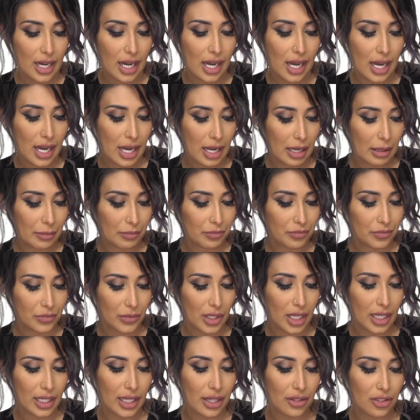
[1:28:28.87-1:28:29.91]

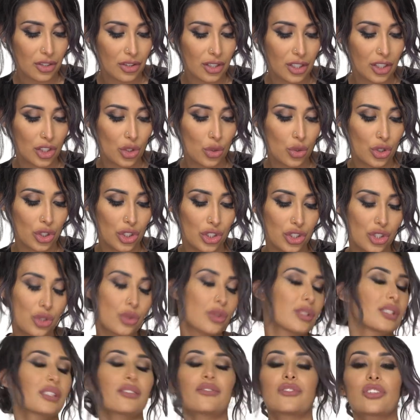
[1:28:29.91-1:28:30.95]
Another thing you could do
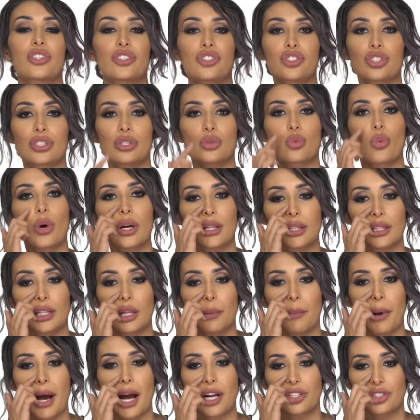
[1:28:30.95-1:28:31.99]
is, if there's just one little
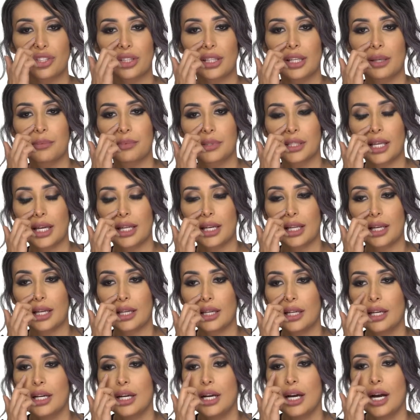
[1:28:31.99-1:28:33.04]
patch that keeps getting